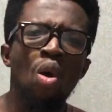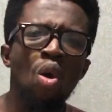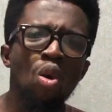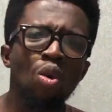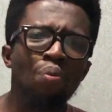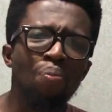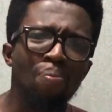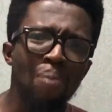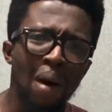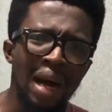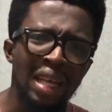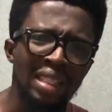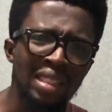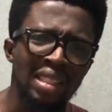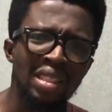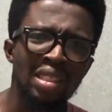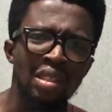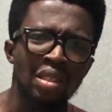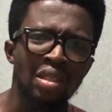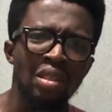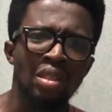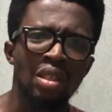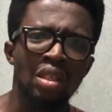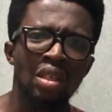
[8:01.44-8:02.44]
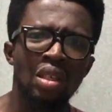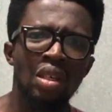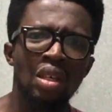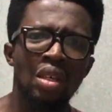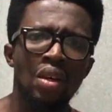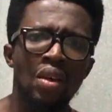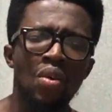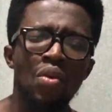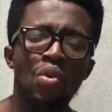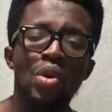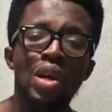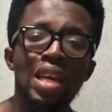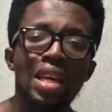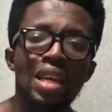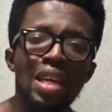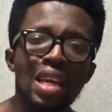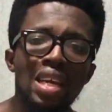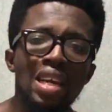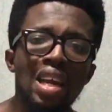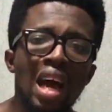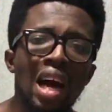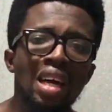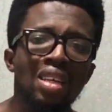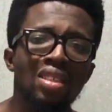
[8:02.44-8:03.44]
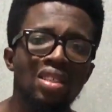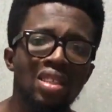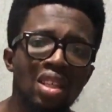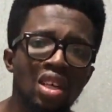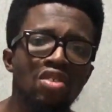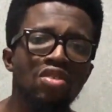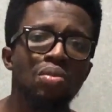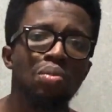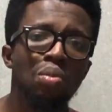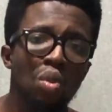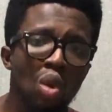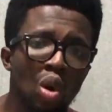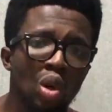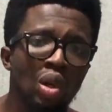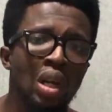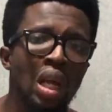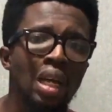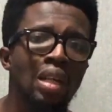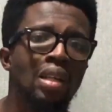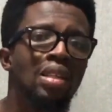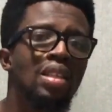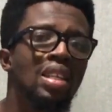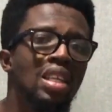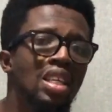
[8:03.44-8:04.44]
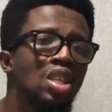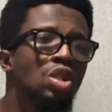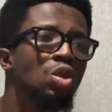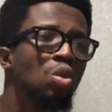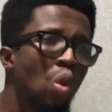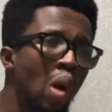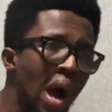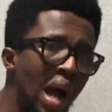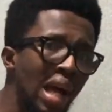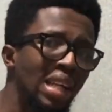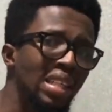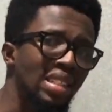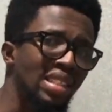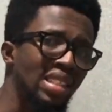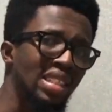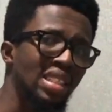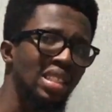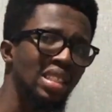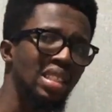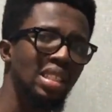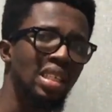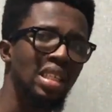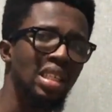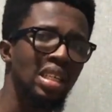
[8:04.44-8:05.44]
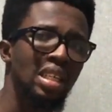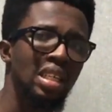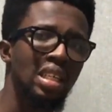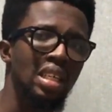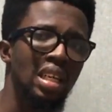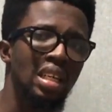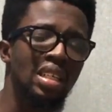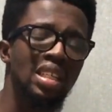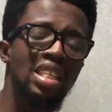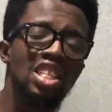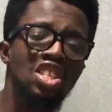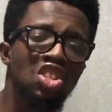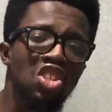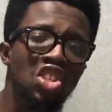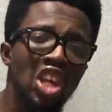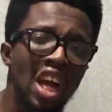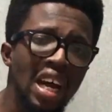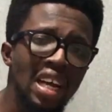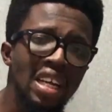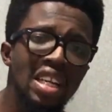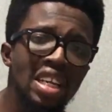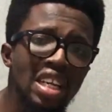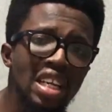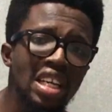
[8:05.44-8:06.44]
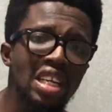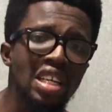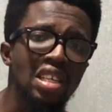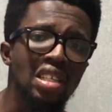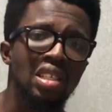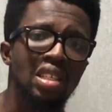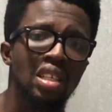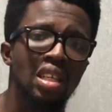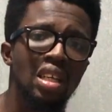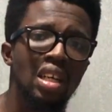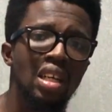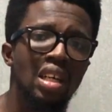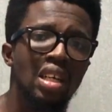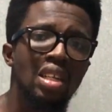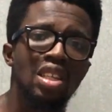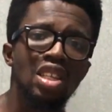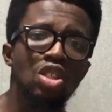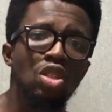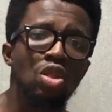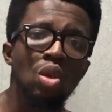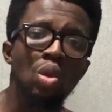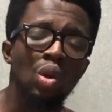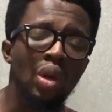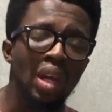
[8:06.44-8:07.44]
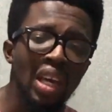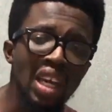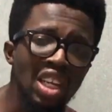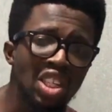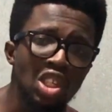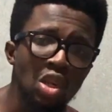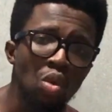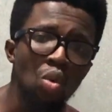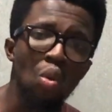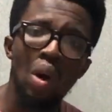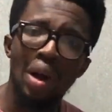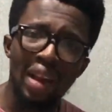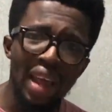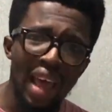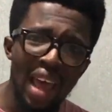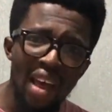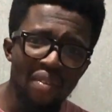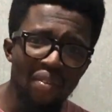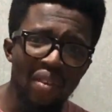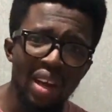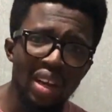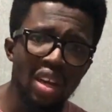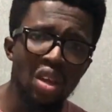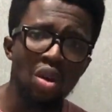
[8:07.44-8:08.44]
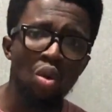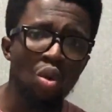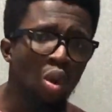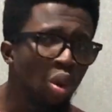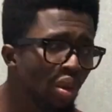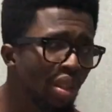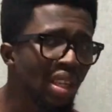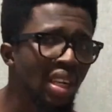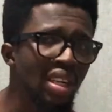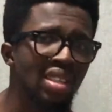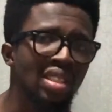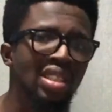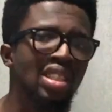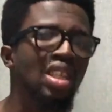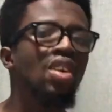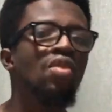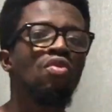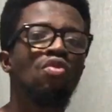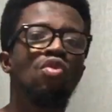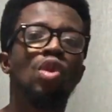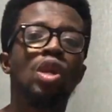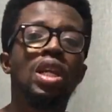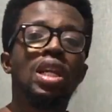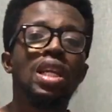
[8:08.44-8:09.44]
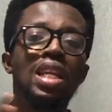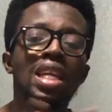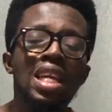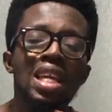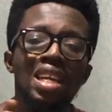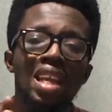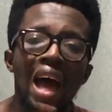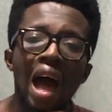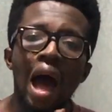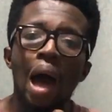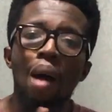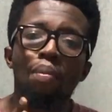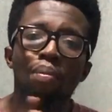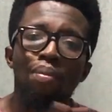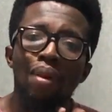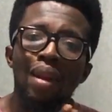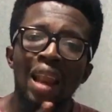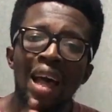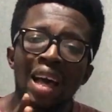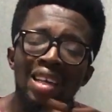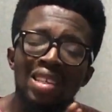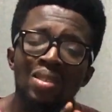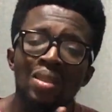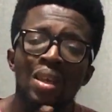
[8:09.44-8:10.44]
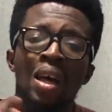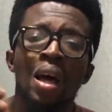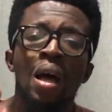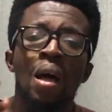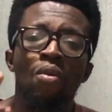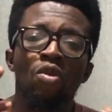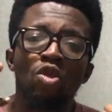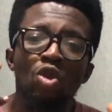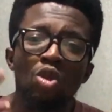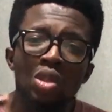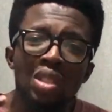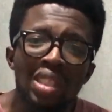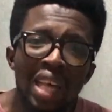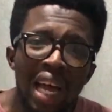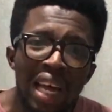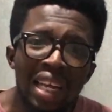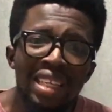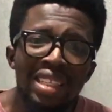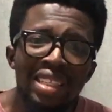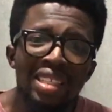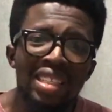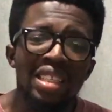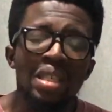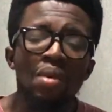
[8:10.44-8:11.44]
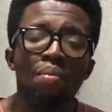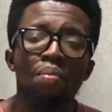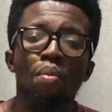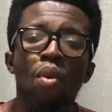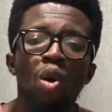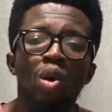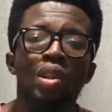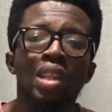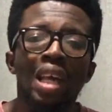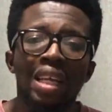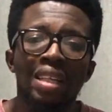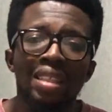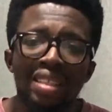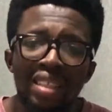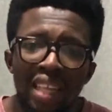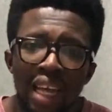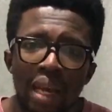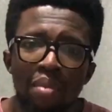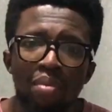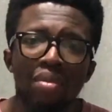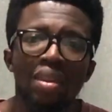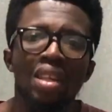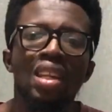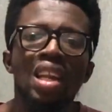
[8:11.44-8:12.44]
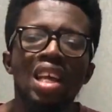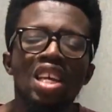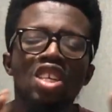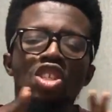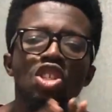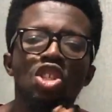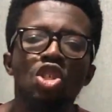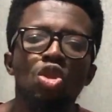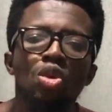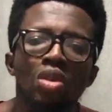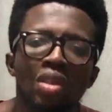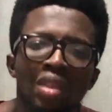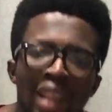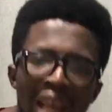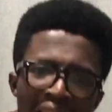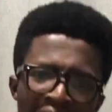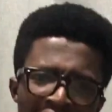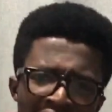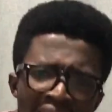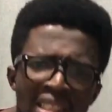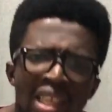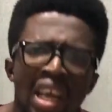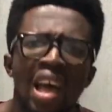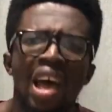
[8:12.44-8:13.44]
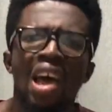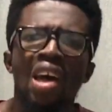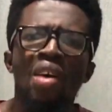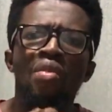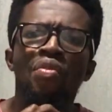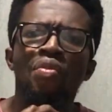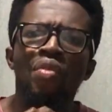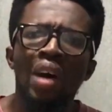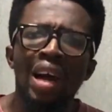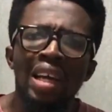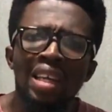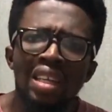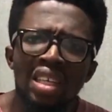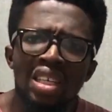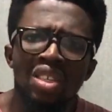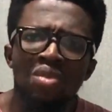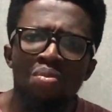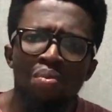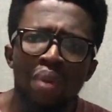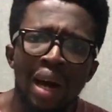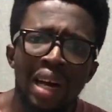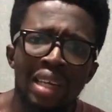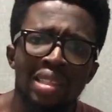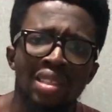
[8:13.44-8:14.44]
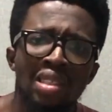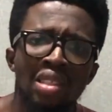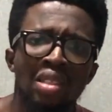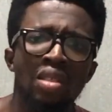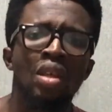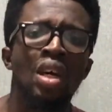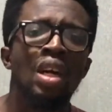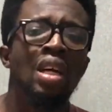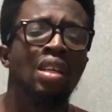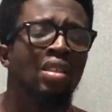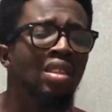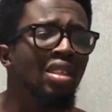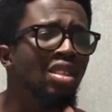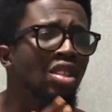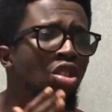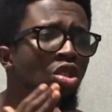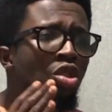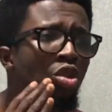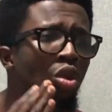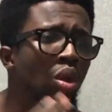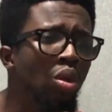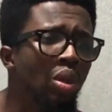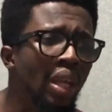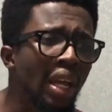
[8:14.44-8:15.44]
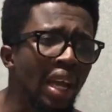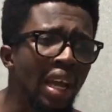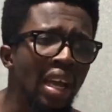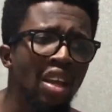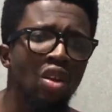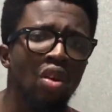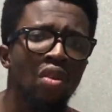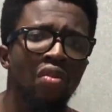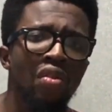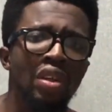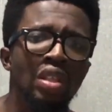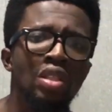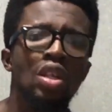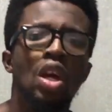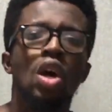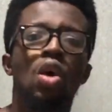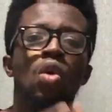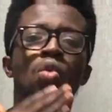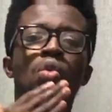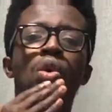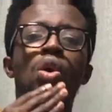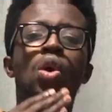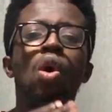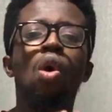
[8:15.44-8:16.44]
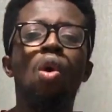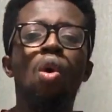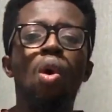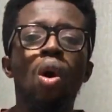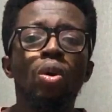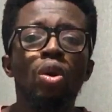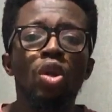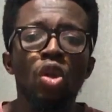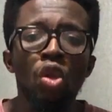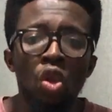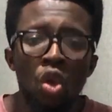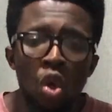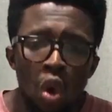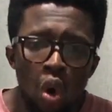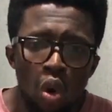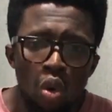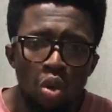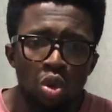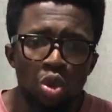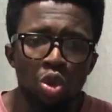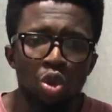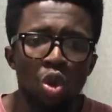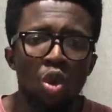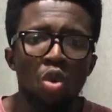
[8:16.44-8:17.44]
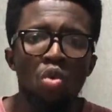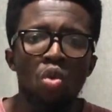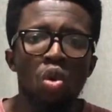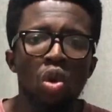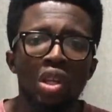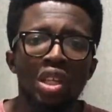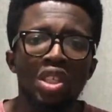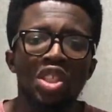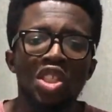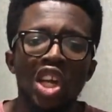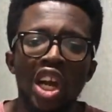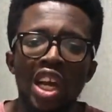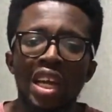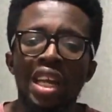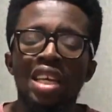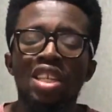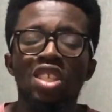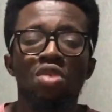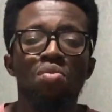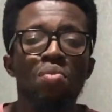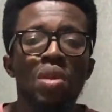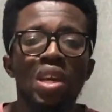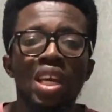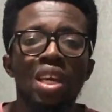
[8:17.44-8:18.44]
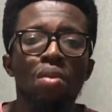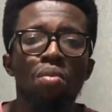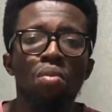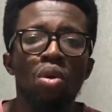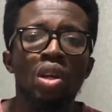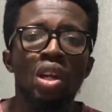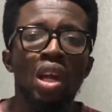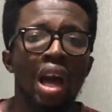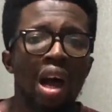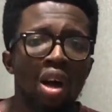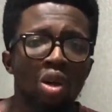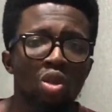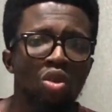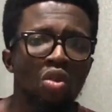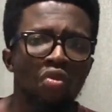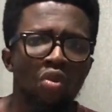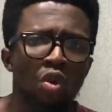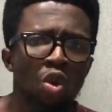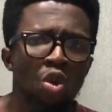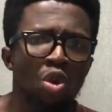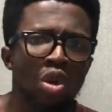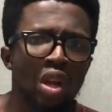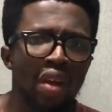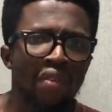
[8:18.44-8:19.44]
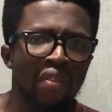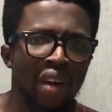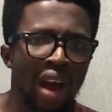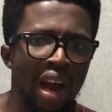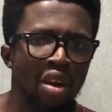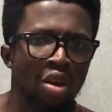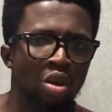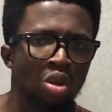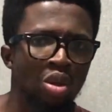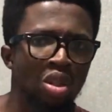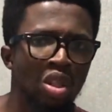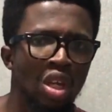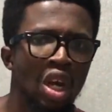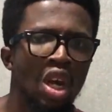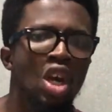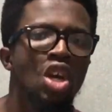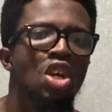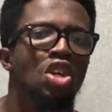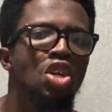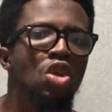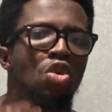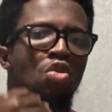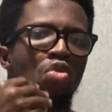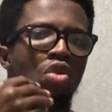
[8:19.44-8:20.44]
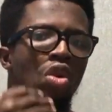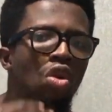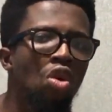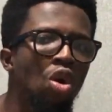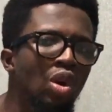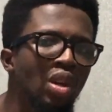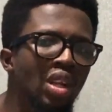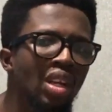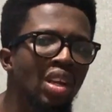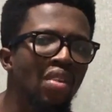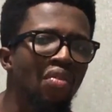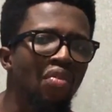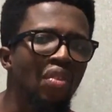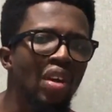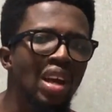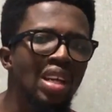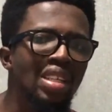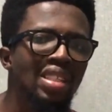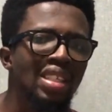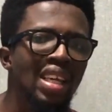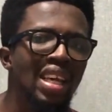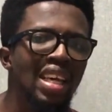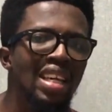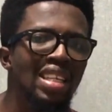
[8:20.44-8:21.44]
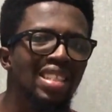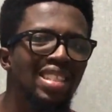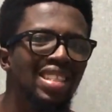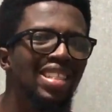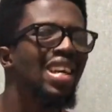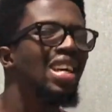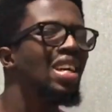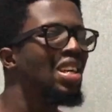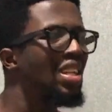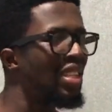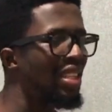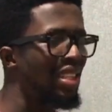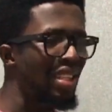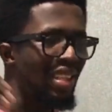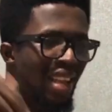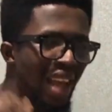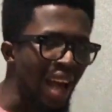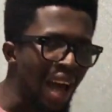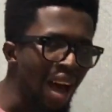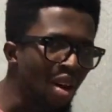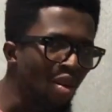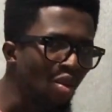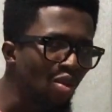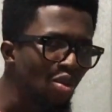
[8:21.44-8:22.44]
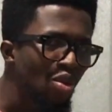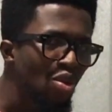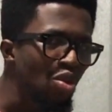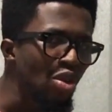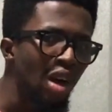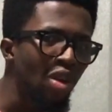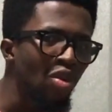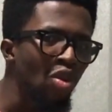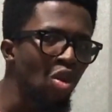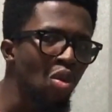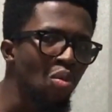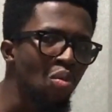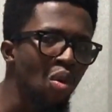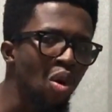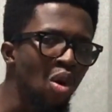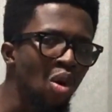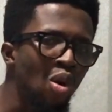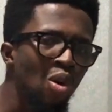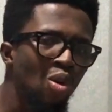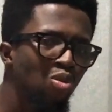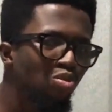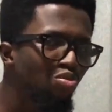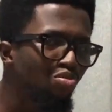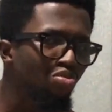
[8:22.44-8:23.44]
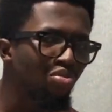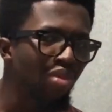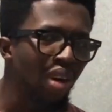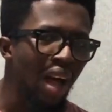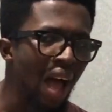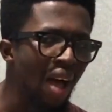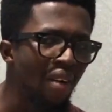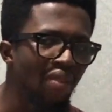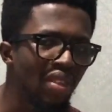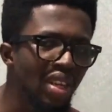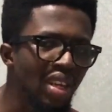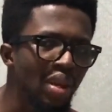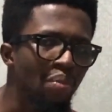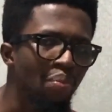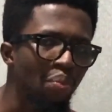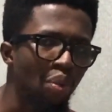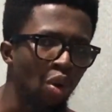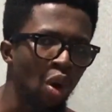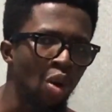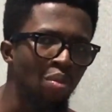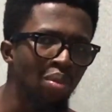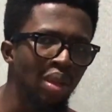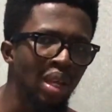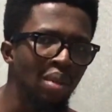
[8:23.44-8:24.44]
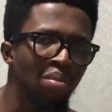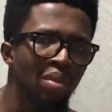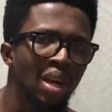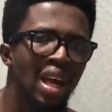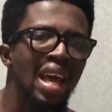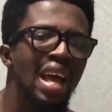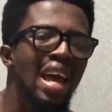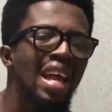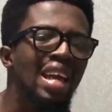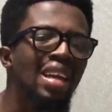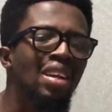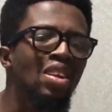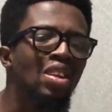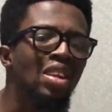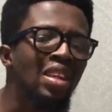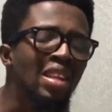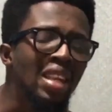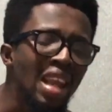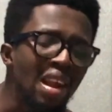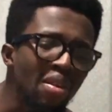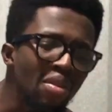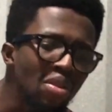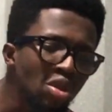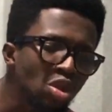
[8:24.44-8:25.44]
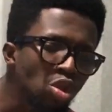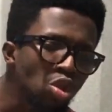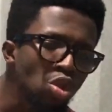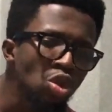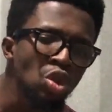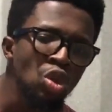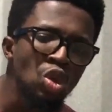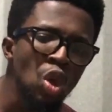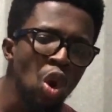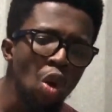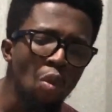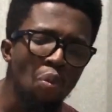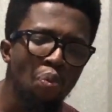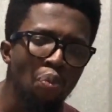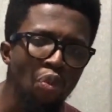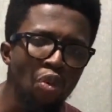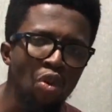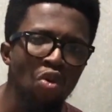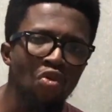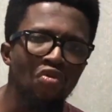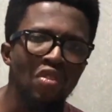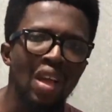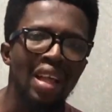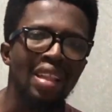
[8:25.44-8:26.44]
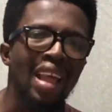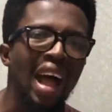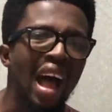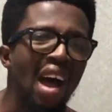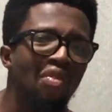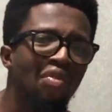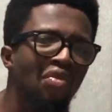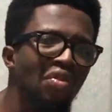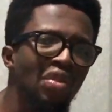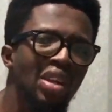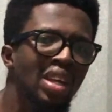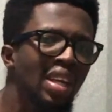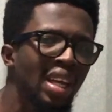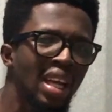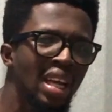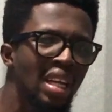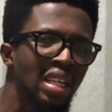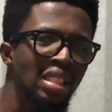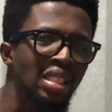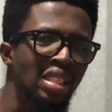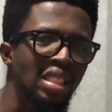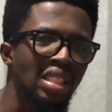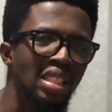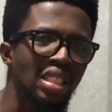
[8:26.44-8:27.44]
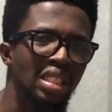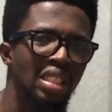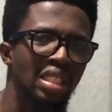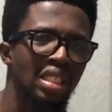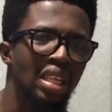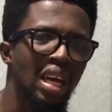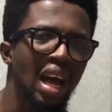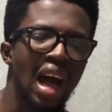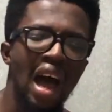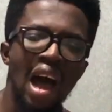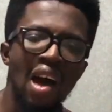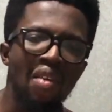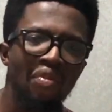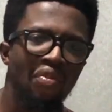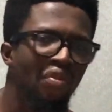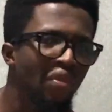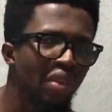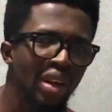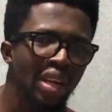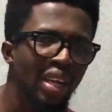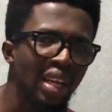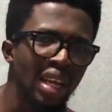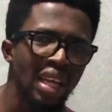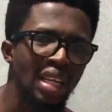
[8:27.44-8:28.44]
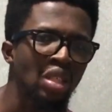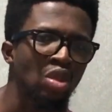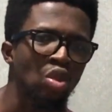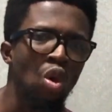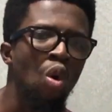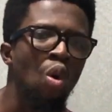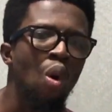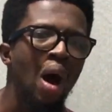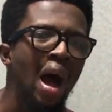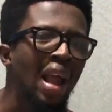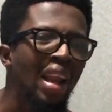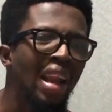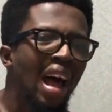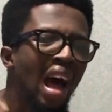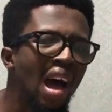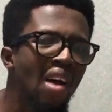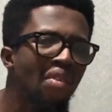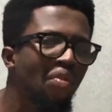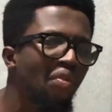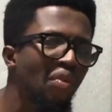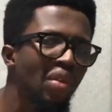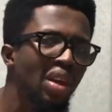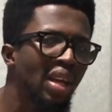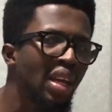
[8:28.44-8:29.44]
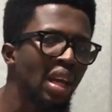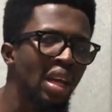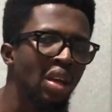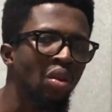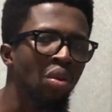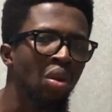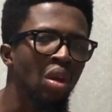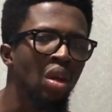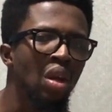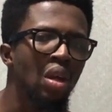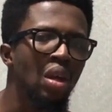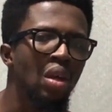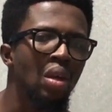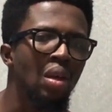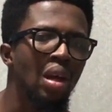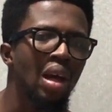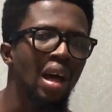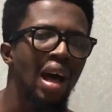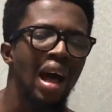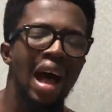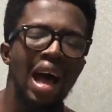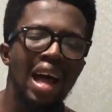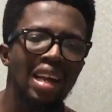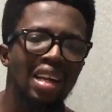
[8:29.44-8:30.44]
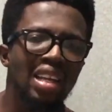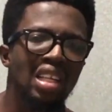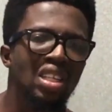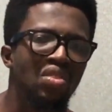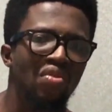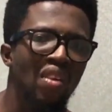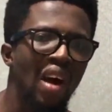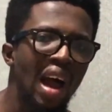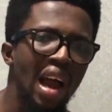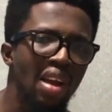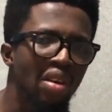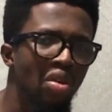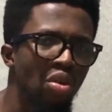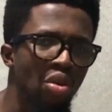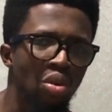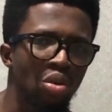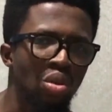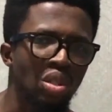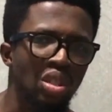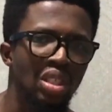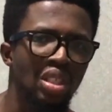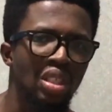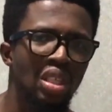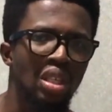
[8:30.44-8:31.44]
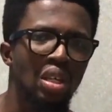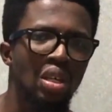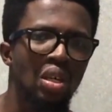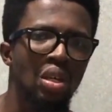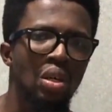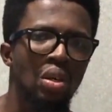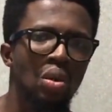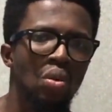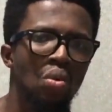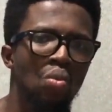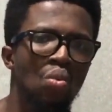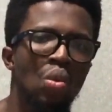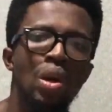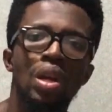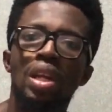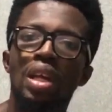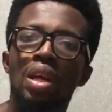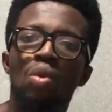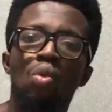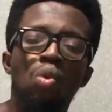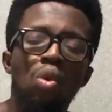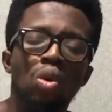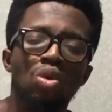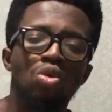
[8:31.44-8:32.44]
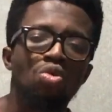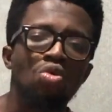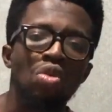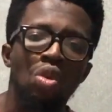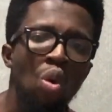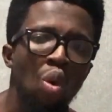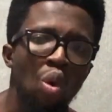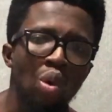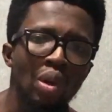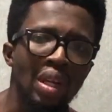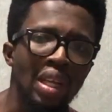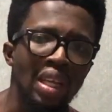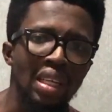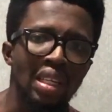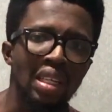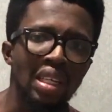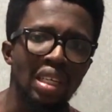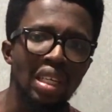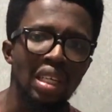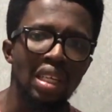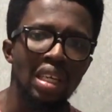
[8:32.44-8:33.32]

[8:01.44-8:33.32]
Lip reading: own battle. We need ourselves more than these whites, these Chinese, these Caucasian, whatever they call themselves. We need our black society more than them. Let's unite and fight this battle. This is not the end of it. We all know so well that China is making money out of coronavirus. You recorded the first case, now you are no more having the problem, and there is no proof that Africans or an African had this virus when it was recorded.